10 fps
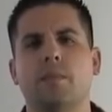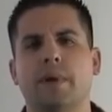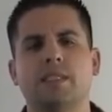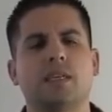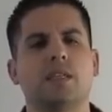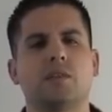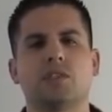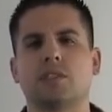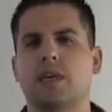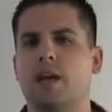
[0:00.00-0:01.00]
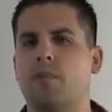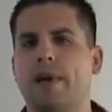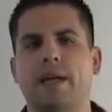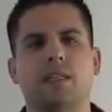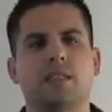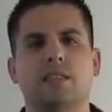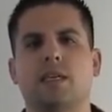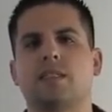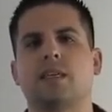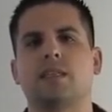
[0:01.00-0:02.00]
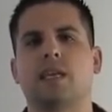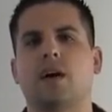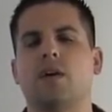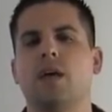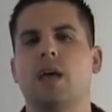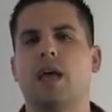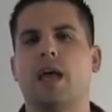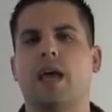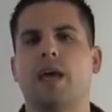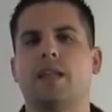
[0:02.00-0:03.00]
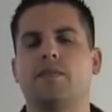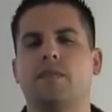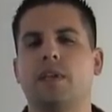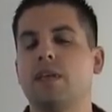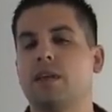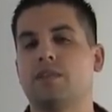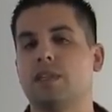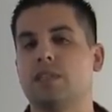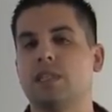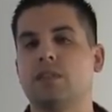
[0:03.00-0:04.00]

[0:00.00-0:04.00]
Best thing to do is just kind of practice and test things out. And if any of this